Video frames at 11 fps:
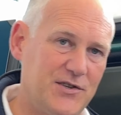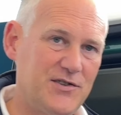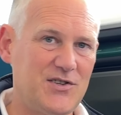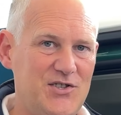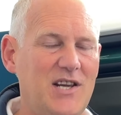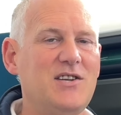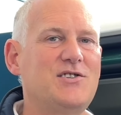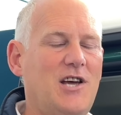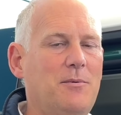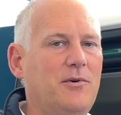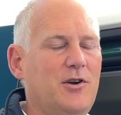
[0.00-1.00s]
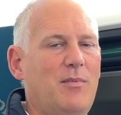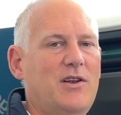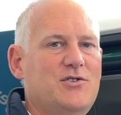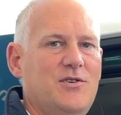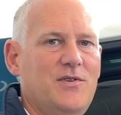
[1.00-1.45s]
is the second time I'm going to
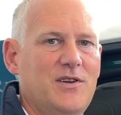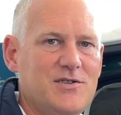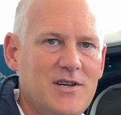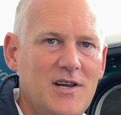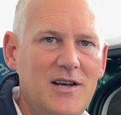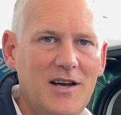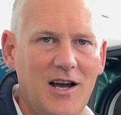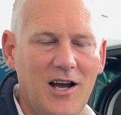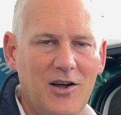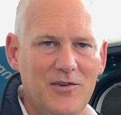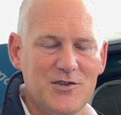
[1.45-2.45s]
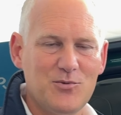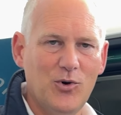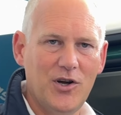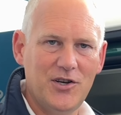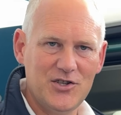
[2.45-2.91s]
mention this this
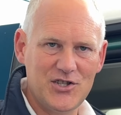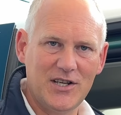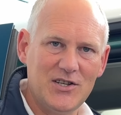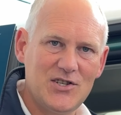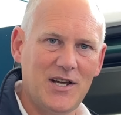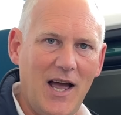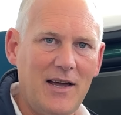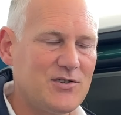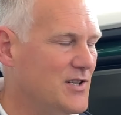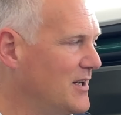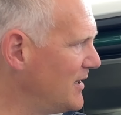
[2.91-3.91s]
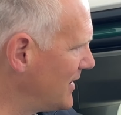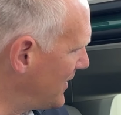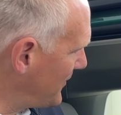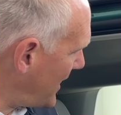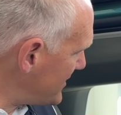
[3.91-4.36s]
word GTX,
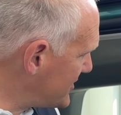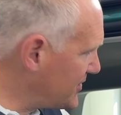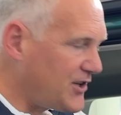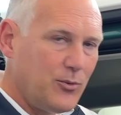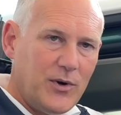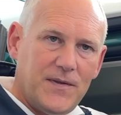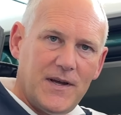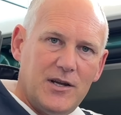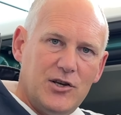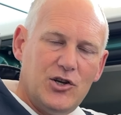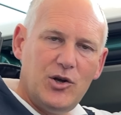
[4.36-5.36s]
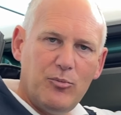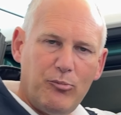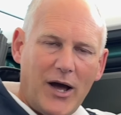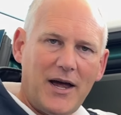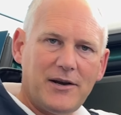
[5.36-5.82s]
and that is to do with the new
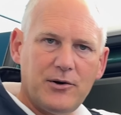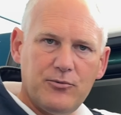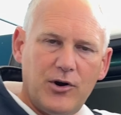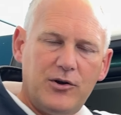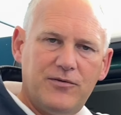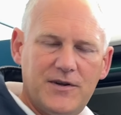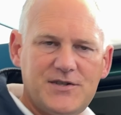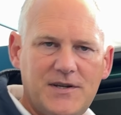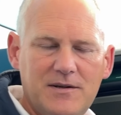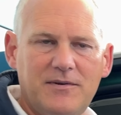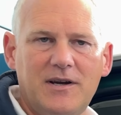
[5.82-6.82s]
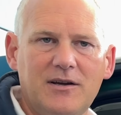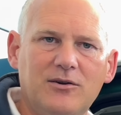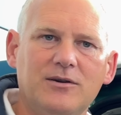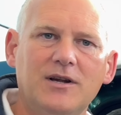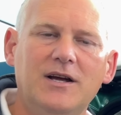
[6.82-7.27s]
pan roof that's in the
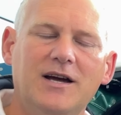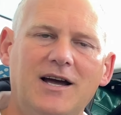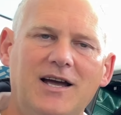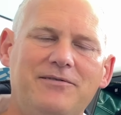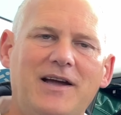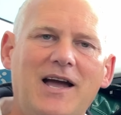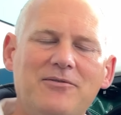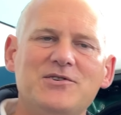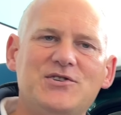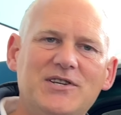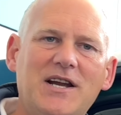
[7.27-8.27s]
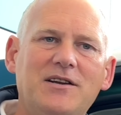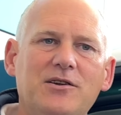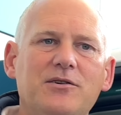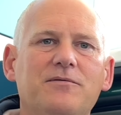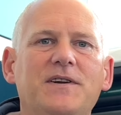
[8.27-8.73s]
vehicle. If you haven't seen
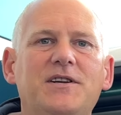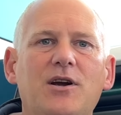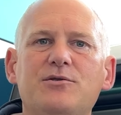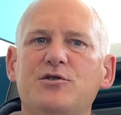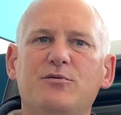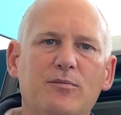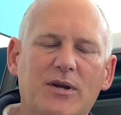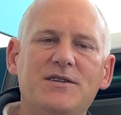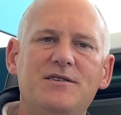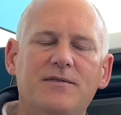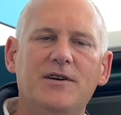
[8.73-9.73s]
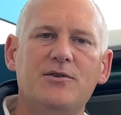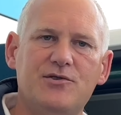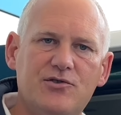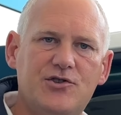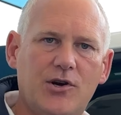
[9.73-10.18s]
any other videos, there's been plenty of
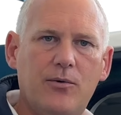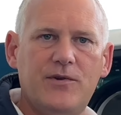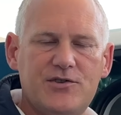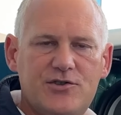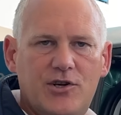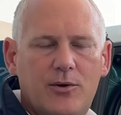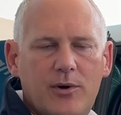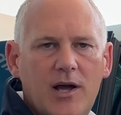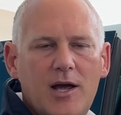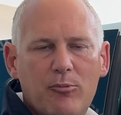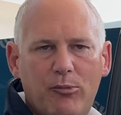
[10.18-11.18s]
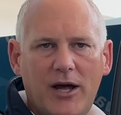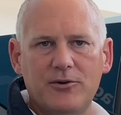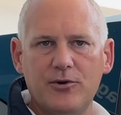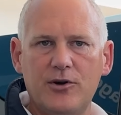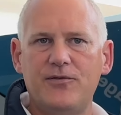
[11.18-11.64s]
videos that have shown this new
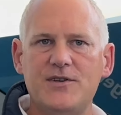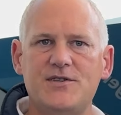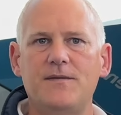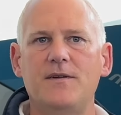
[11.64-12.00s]
pan roof that's in